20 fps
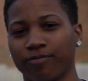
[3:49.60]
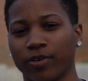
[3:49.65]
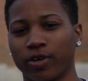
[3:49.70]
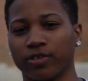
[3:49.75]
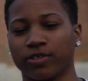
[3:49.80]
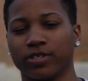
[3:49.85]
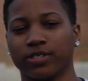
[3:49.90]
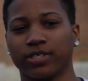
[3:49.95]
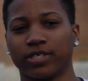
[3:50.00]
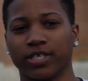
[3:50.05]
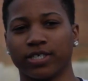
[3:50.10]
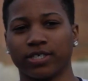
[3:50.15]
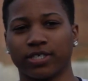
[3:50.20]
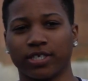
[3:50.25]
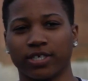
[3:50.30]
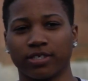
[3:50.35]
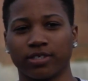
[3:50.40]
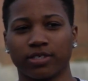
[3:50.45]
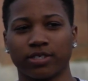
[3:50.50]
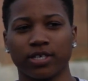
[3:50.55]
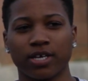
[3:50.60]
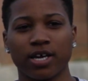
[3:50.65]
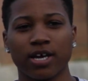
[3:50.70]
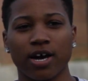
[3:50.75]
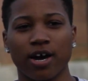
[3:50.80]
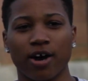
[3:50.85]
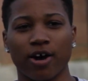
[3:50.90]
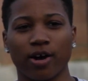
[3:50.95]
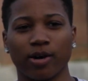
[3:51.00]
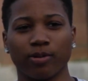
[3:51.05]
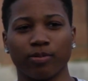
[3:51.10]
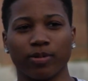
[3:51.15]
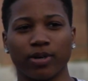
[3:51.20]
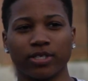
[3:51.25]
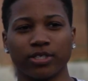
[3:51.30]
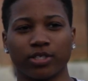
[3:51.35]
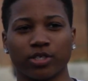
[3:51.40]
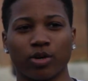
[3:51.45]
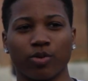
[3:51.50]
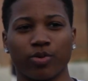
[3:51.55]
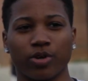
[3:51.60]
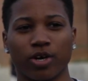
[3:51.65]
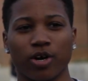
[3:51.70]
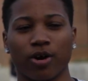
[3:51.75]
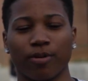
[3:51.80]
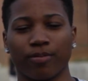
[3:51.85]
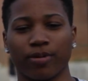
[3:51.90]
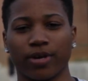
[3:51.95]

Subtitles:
furthest distance. And so we go in